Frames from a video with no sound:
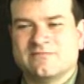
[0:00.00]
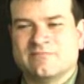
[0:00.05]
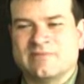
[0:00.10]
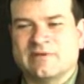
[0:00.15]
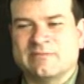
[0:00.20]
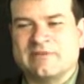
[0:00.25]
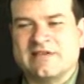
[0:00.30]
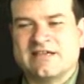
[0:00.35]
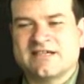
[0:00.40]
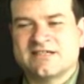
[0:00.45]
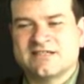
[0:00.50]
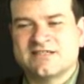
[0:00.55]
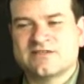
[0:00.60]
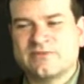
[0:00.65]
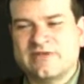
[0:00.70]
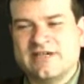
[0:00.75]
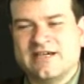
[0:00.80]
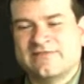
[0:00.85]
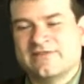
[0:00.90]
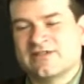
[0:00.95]
But because
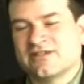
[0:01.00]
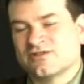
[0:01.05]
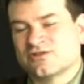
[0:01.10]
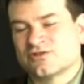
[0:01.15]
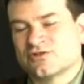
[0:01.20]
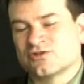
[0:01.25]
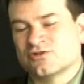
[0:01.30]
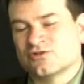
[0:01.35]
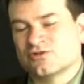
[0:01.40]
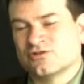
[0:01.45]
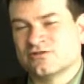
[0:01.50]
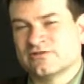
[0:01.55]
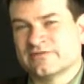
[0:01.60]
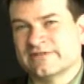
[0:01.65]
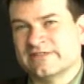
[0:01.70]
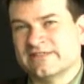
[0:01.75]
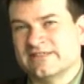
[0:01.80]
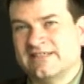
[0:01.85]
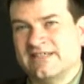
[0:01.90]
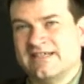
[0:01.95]
we have the control
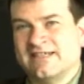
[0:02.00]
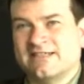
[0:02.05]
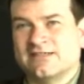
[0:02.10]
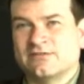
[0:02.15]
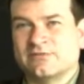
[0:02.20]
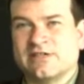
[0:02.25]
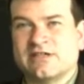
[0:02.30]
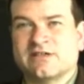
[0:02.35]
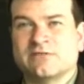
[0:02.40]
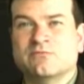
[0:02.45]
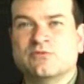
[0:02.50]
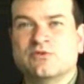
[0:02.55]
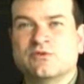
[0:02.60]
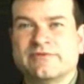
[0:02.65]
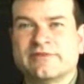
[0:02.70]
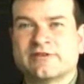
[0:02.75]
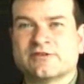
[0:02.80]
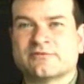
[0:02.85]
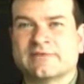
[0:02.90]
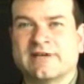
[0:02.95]
over the data, we can
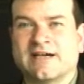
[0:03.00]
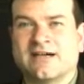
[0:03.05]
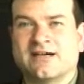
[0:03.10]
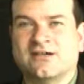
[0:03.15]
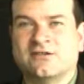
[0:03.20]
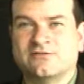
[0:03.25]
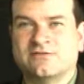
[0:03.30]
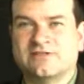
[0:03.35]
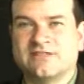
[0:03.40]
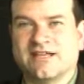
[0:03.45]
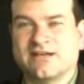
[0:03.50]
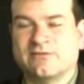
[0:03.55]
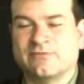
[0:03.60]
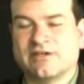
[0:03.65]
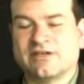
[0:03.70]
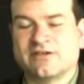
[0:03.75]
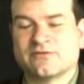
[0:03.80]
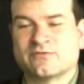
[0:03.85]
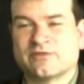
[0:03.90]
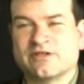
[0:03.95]
move it around and
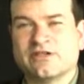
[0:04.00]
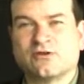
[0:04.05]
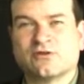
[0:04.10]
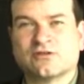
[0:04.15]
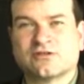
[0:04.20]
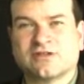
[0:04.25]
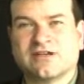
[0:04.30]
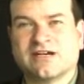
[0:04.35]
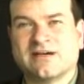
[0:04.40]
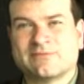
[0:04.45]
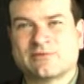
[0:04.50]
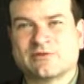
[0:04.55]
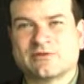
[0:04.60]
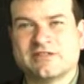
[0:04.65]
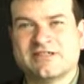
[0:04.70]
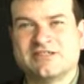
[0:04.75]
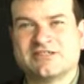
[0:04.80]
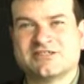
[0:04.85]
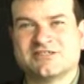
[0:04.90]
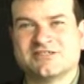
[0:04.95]
we can reorder
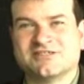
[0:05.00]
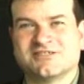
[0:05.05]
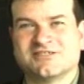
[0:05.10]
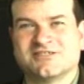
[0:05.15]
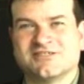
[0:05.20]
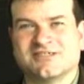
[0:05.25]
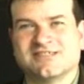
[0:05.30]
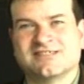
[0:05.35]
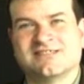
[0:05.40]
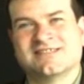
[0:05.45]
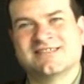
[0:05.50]
operations on it.